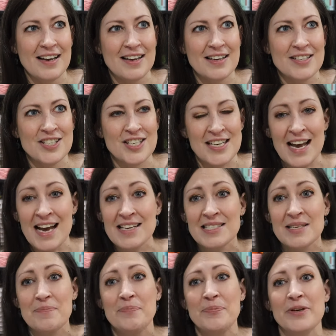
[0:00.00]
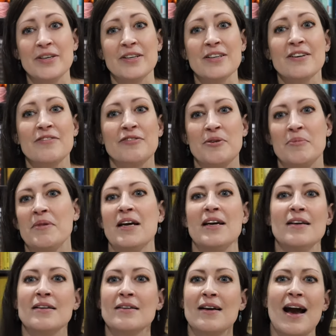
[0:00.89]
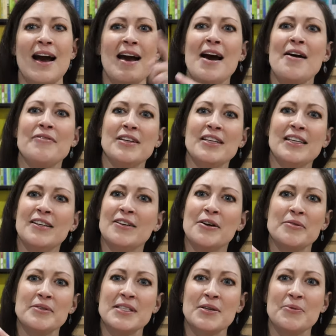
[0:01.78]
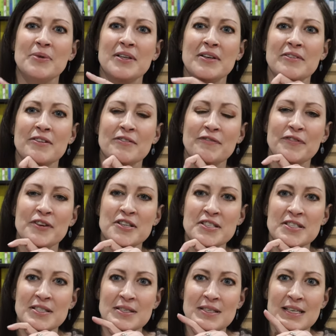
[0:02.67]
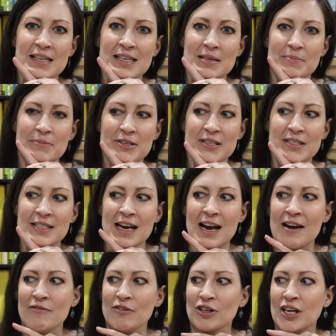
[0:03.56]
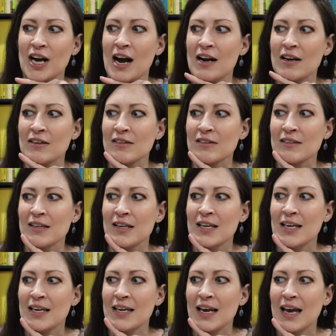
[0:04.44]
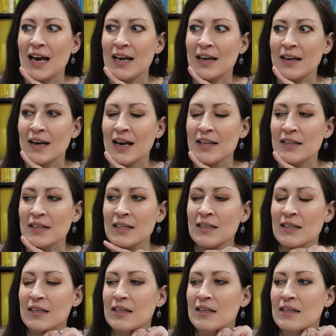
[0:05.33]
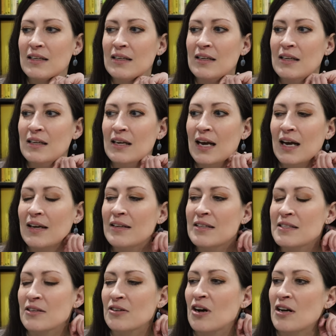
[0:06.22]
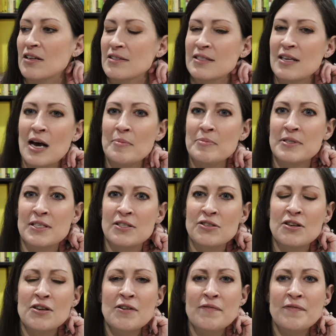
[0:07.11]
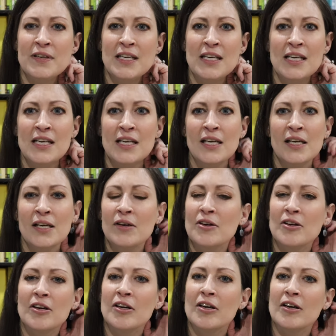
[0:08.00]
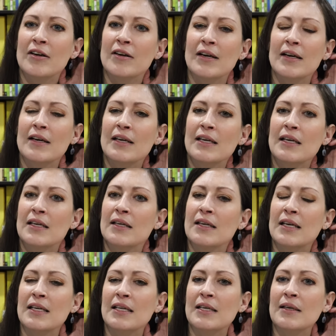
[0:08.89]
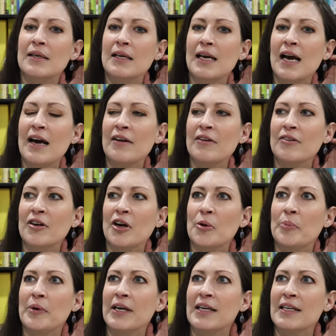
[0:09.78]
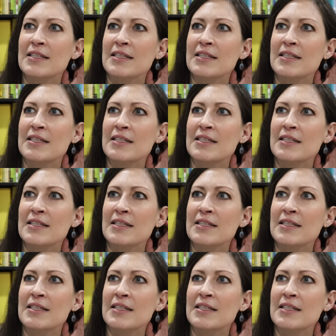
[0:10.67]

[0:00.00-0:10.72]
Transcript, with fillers: she has a book from like, I have it here. It was like one of the first knitting books I ever got, and I think is it called Topsy Turvy or Itty? I don't know, but